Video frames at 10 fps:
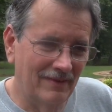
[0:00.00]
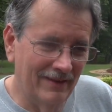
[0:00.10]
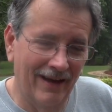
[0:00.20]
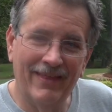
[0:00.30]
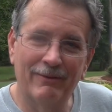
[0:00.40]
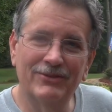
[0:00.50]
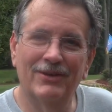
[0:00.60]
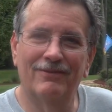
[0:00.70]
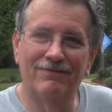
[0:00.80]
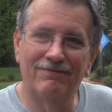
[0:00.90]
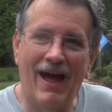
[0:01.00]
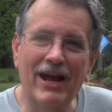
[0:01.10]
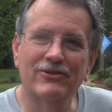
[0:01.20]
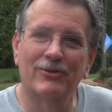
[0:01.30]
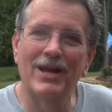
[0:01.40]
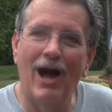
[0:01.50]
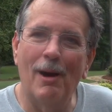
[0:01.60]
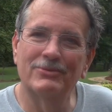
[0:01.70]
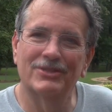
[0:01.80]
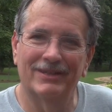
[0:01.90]
No, that was a factory
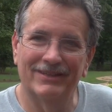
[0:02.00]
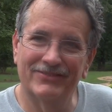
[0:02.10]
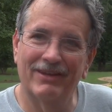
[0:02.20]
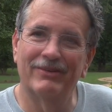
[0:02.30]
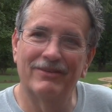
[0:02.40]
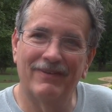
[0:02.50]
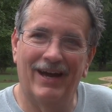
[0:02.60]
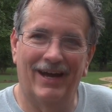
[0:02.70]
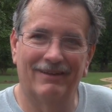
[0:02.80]
option in 75.